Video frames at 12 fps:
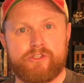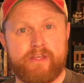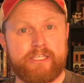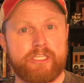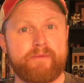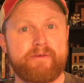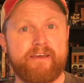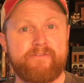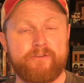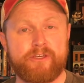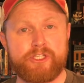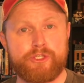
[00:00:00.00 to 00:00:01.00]
that's going to be it
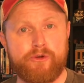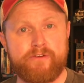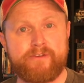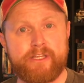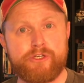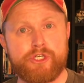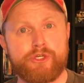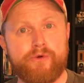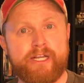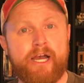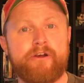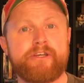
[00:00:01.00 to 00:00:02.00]
for this short video showing
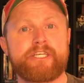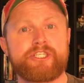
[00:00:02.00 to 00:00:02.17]
how you can